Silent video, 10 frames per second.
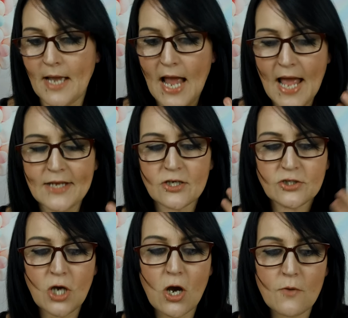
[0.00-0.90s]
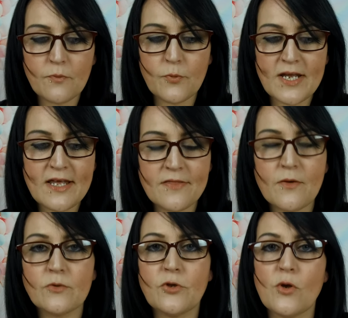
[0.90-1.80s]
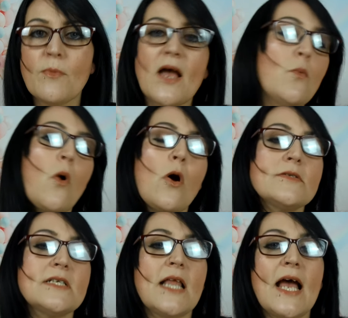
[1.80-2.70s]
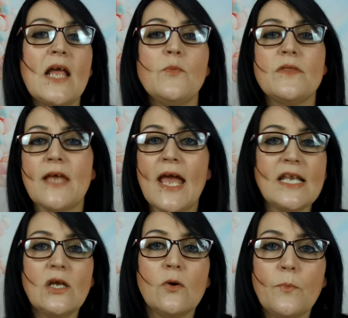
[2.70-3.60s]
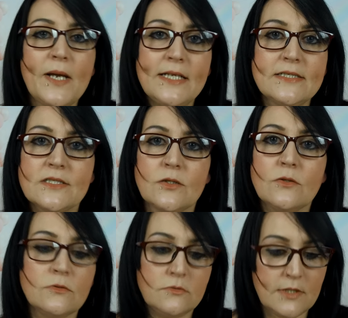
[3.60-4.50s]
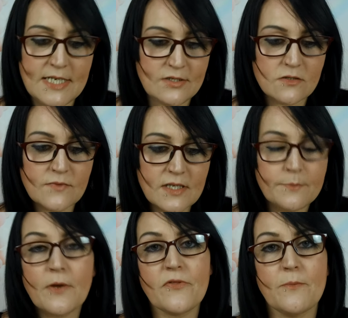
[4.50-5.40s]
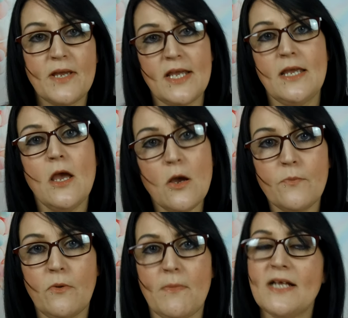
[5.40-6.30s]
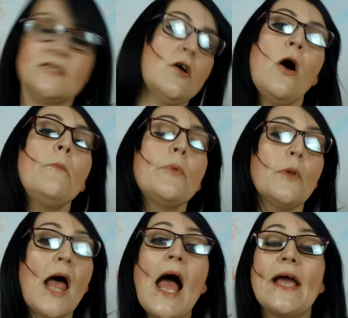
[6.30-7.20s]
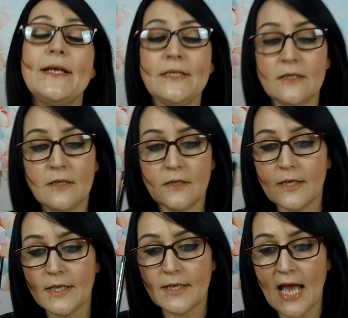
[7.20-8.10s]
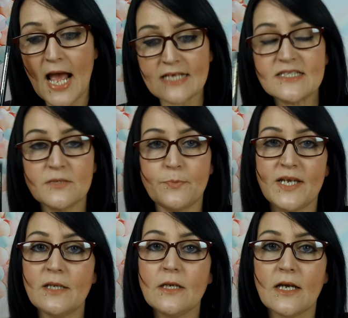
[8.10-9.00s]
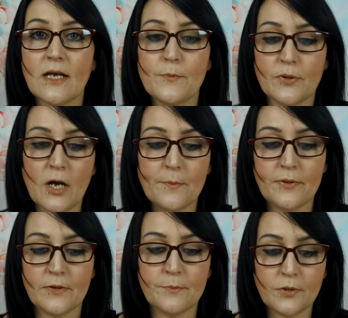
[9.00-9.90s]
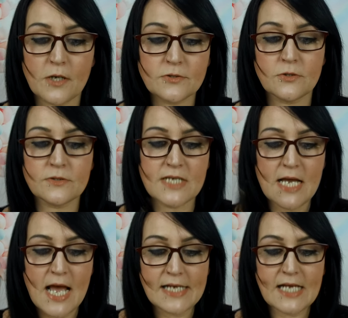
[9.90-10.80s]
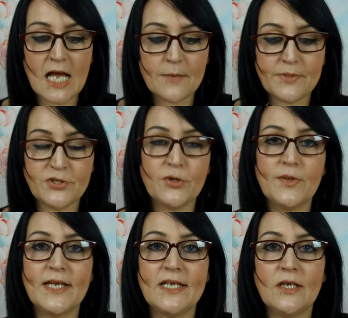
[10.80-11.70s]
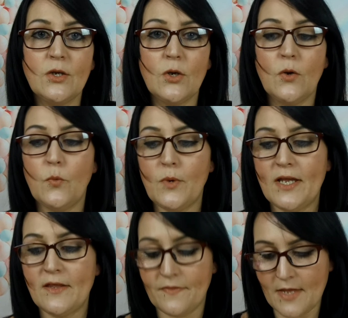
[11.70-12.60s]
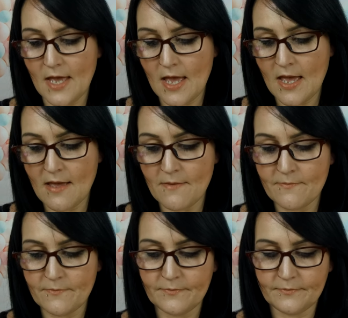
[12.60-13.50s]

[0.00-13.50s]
I can cope with doing my waterline with any old pencil. It don't really bother me, but my top line has to be a proper product. I can't be doing with the